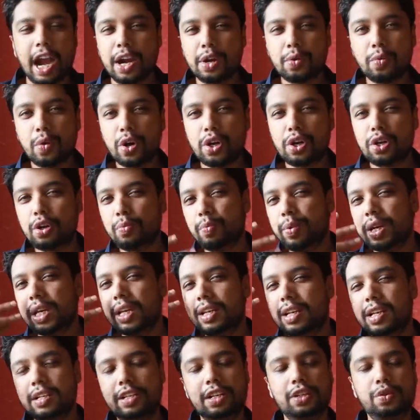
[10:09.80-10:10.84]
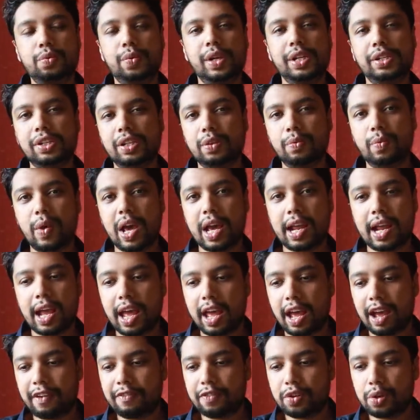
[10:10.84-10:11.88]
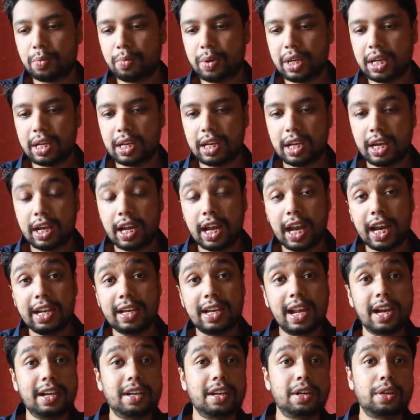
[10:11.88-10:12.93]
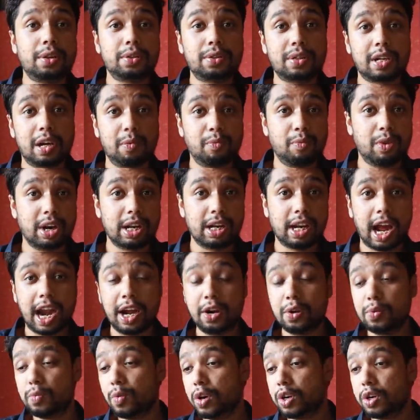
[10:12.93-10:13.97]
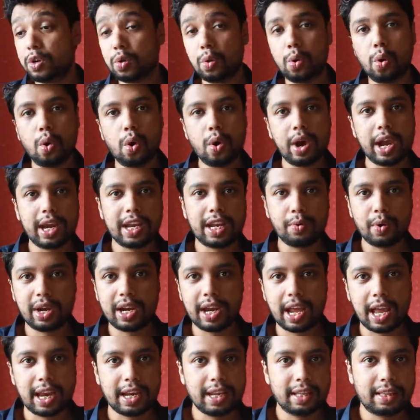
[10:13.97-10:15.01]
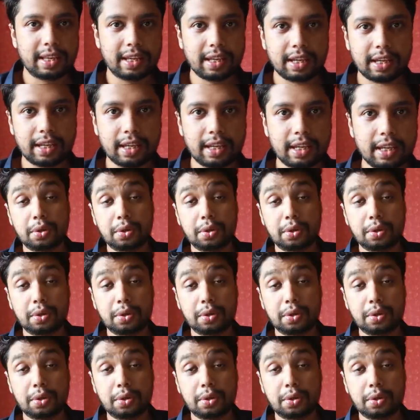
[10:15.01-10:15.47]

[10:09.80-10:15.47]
I don't want to be in a situation where I have to be indebted to someone. I don't want to owe anyone anything.